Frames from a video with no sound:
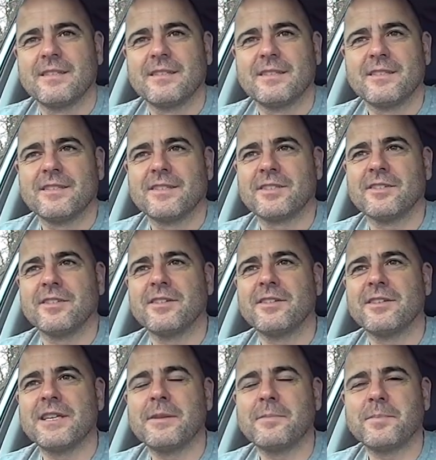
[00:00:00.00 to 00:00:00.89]

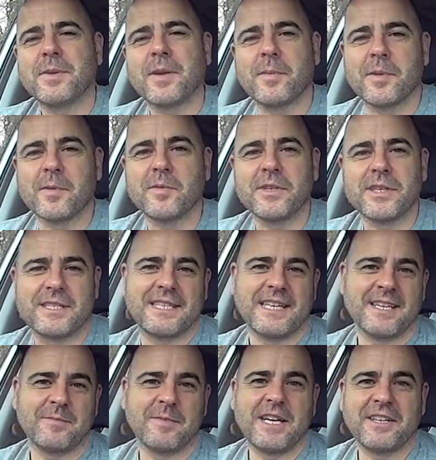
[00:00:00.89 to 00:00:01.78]
So it probably would have
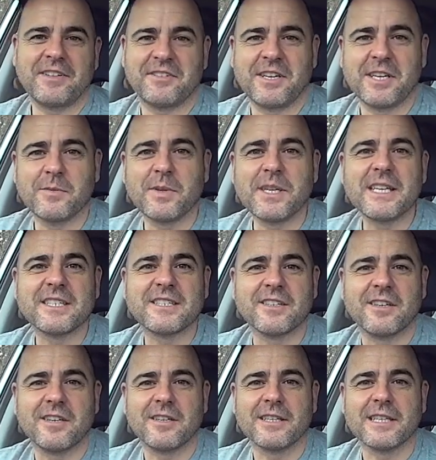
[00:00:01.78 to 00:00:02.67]
taken about 3 weeks
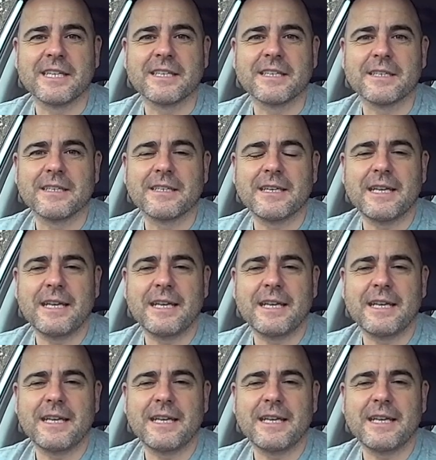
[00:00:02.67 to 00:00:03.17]
all in,